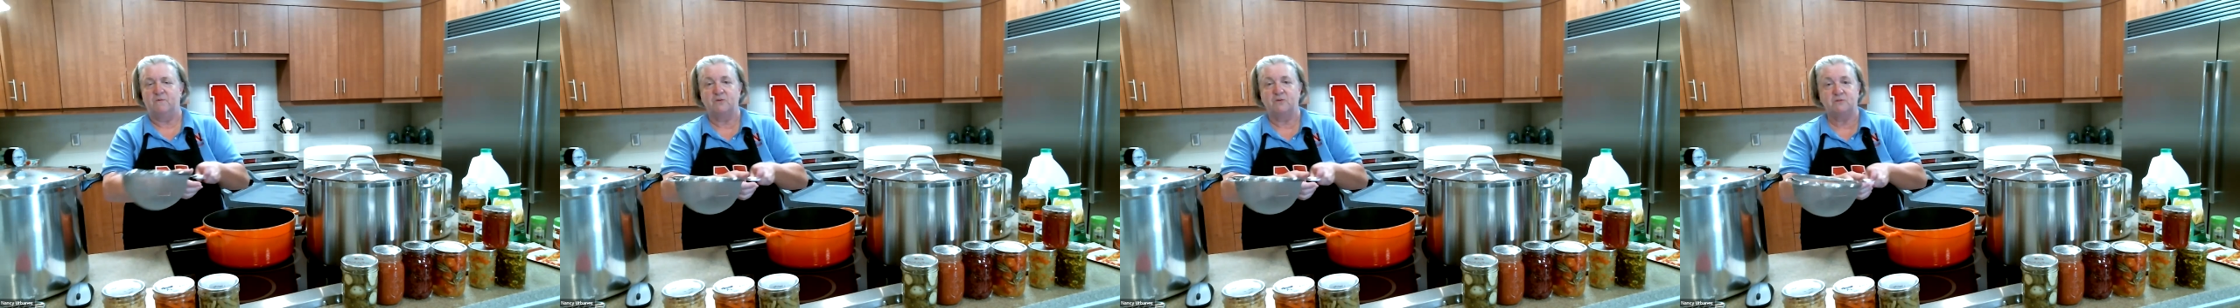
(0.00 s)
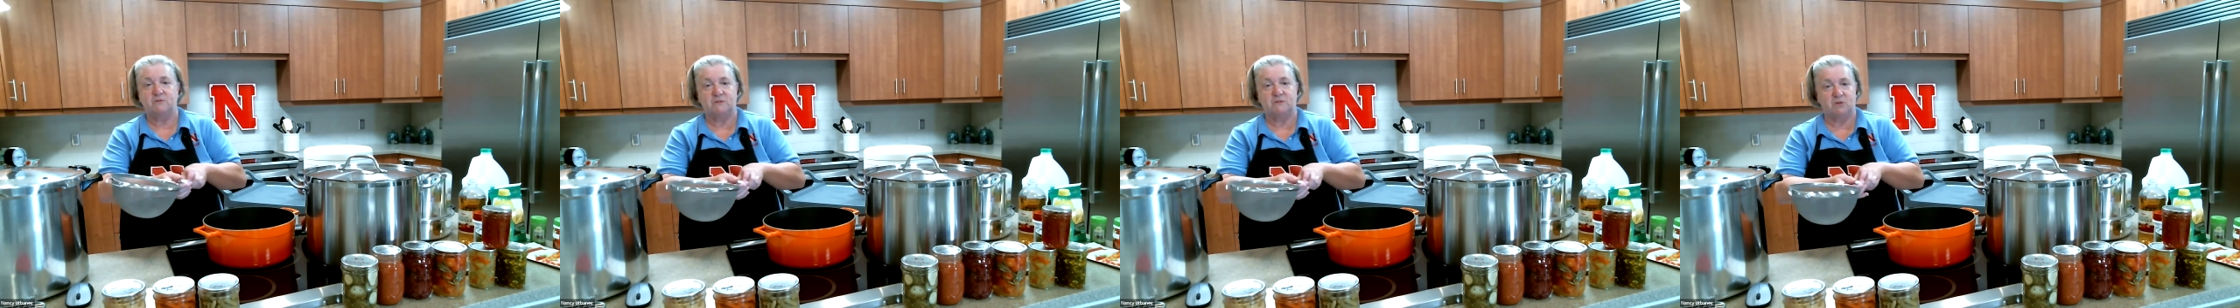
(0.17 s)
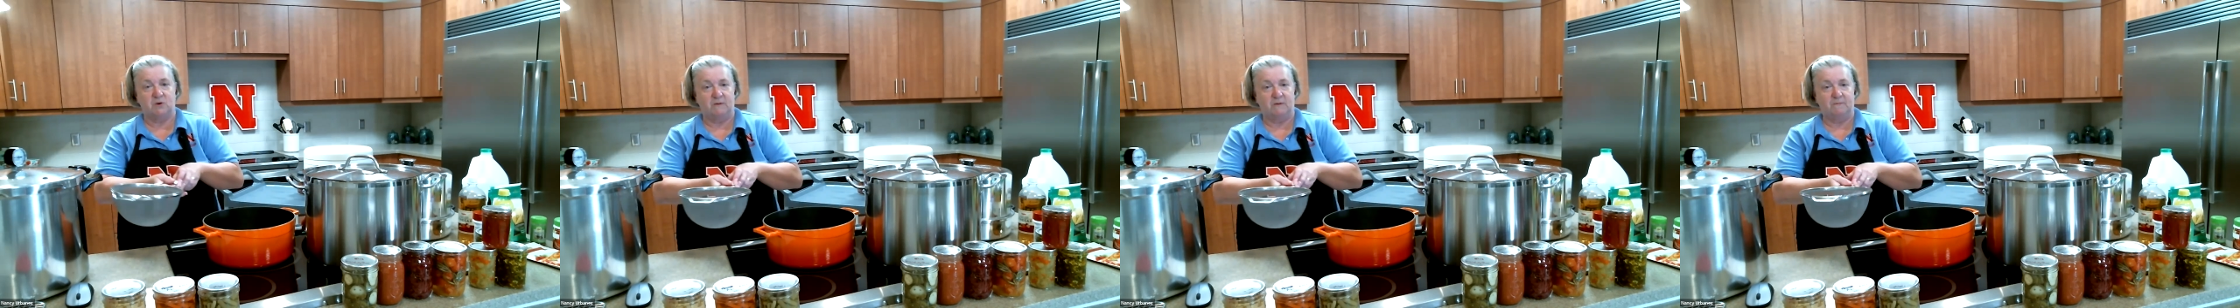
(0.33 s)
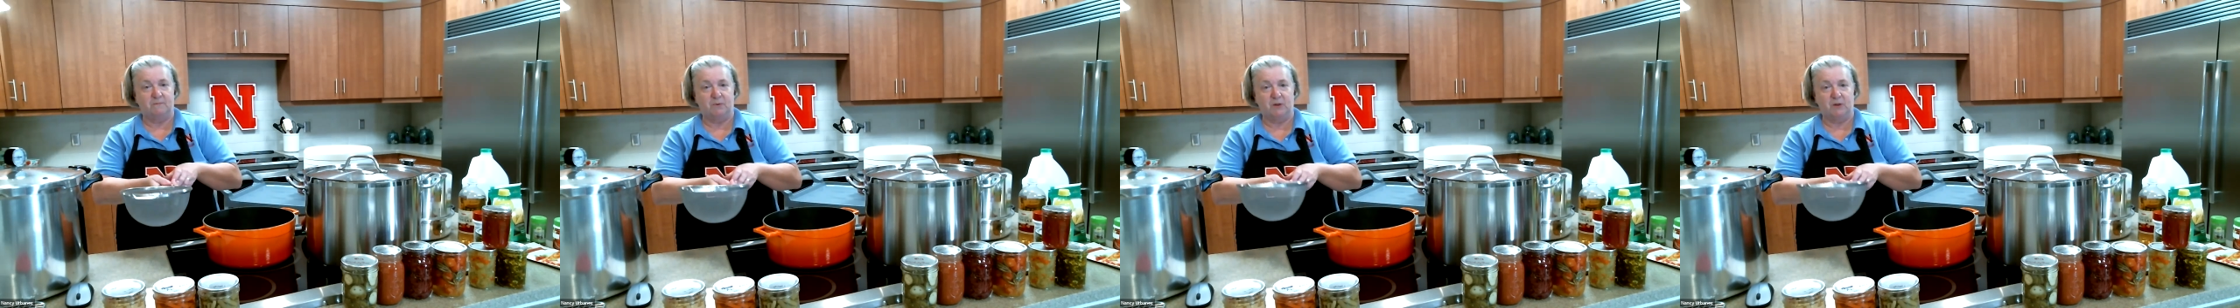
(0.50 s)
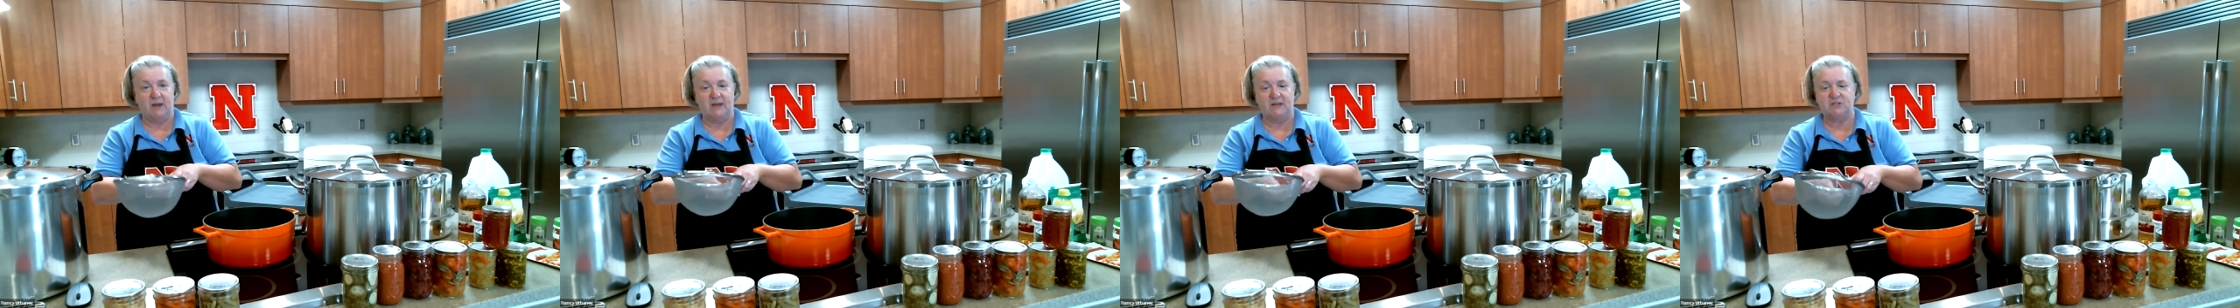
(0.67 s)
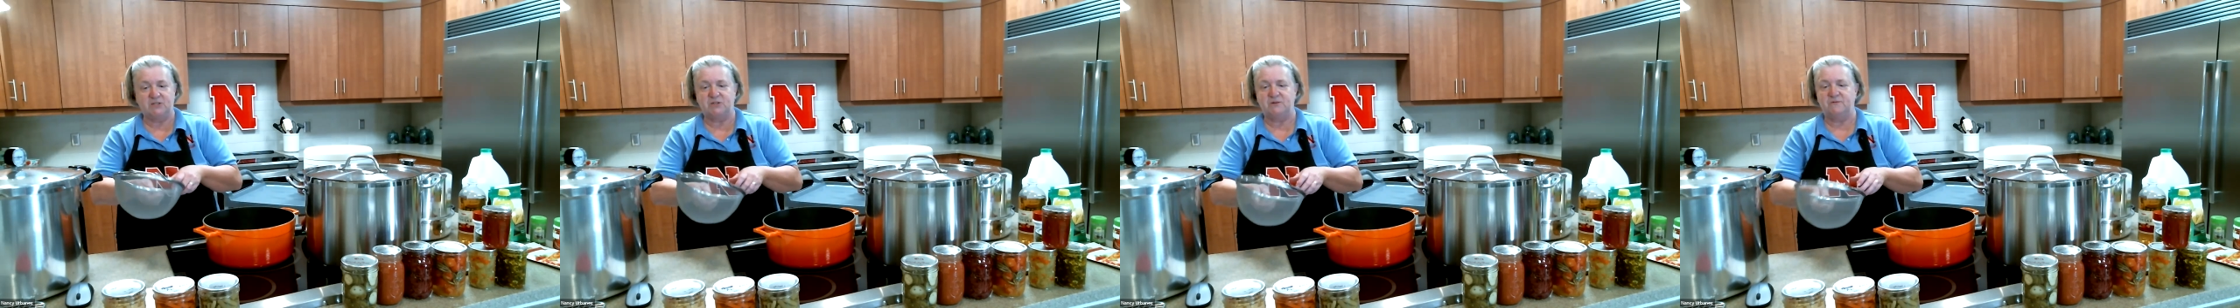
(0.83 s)
So we
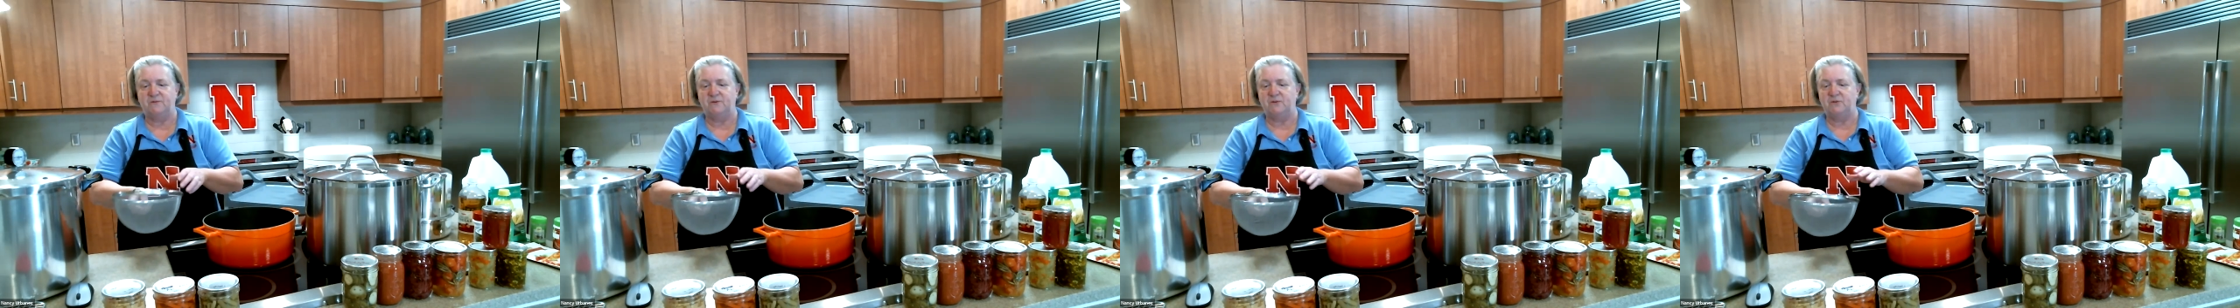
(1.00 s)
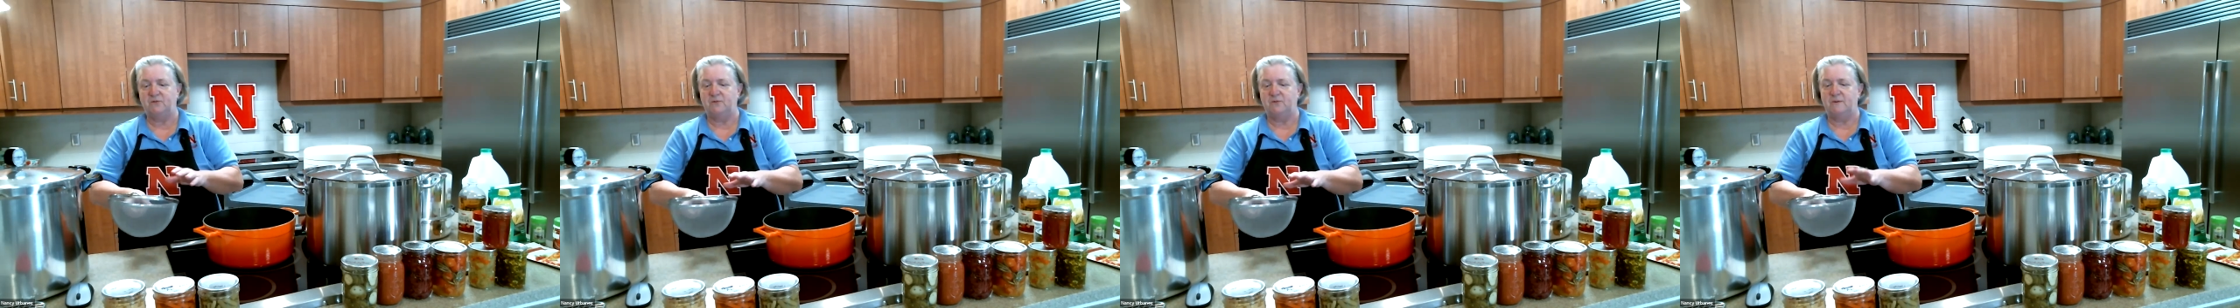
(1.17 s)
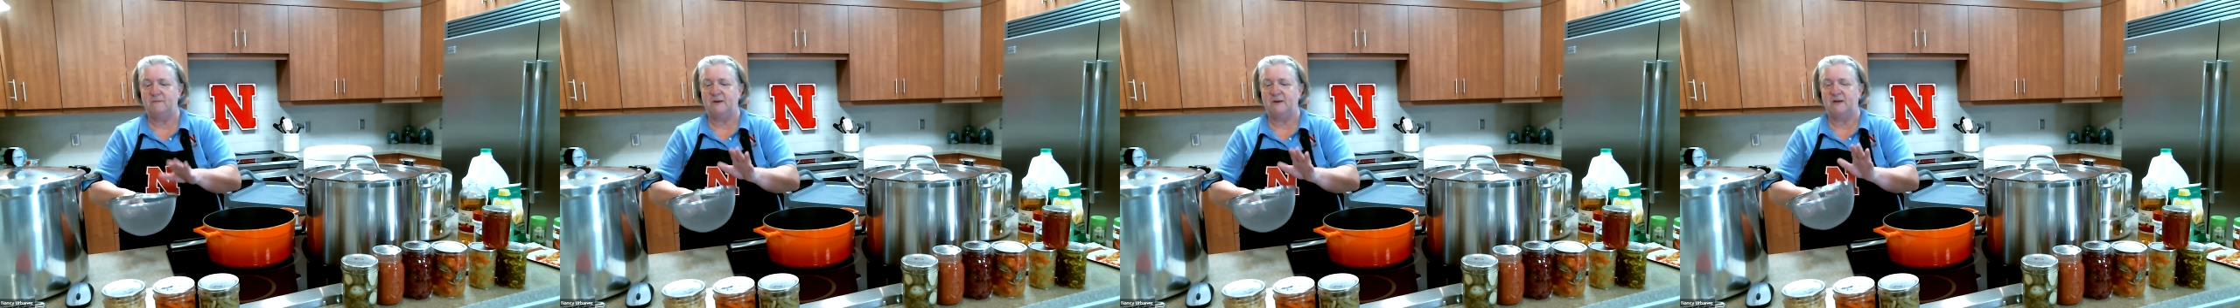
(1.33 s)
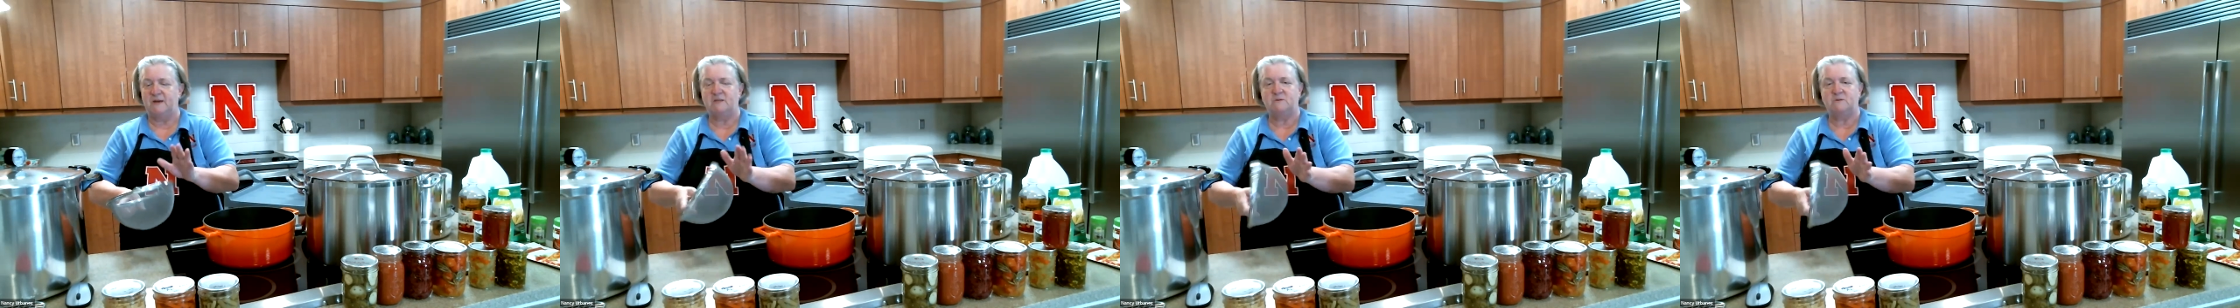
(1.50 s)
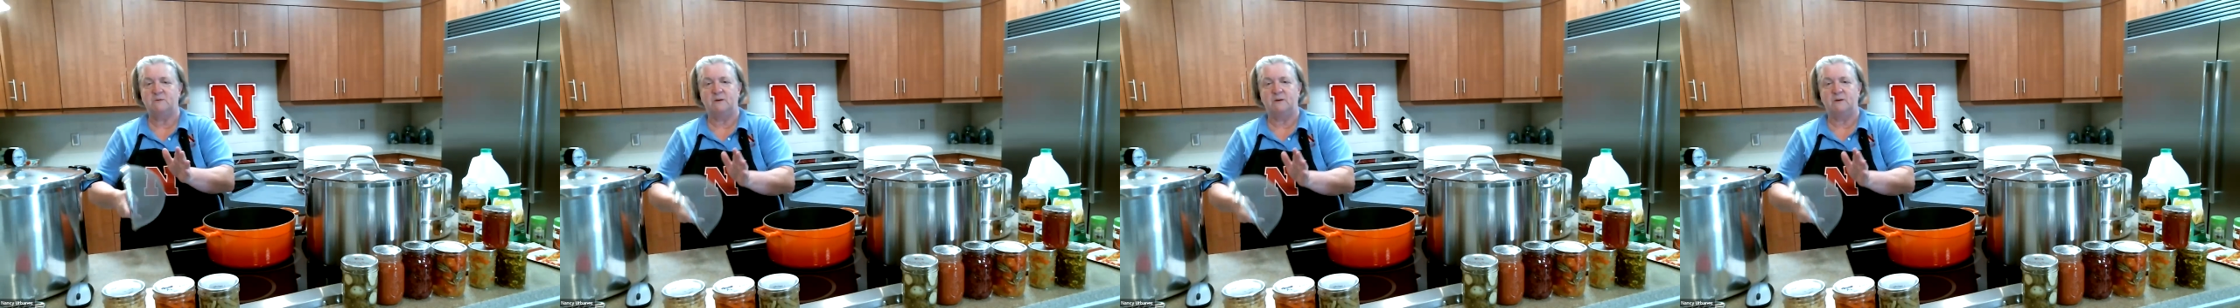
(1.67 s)
blanched them for 3 minutes.